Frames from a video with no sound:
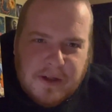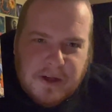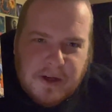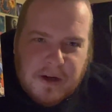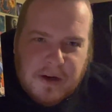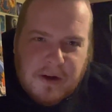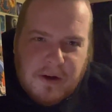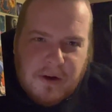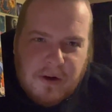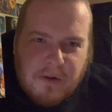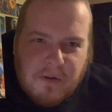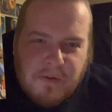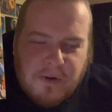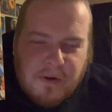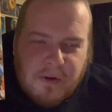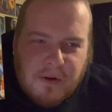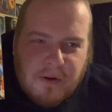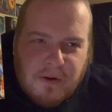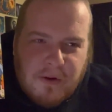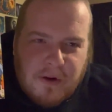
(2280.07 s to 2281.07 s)
like a
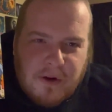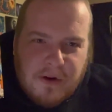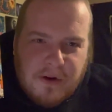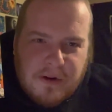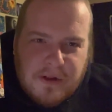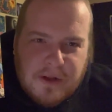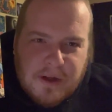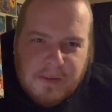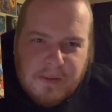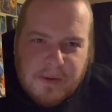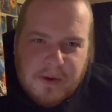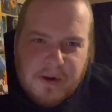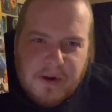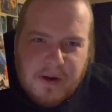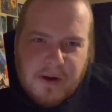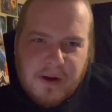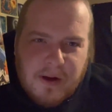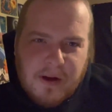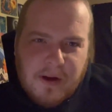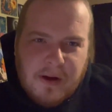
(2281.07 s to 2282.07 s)
overlord or
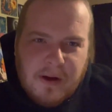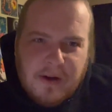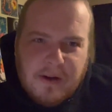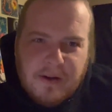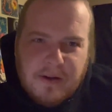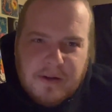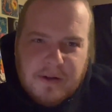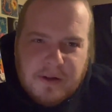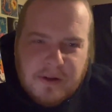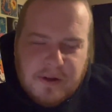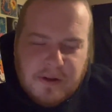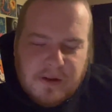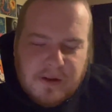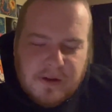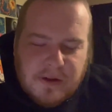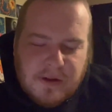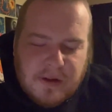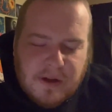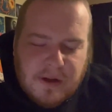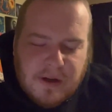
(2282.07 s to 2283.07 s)
something. This is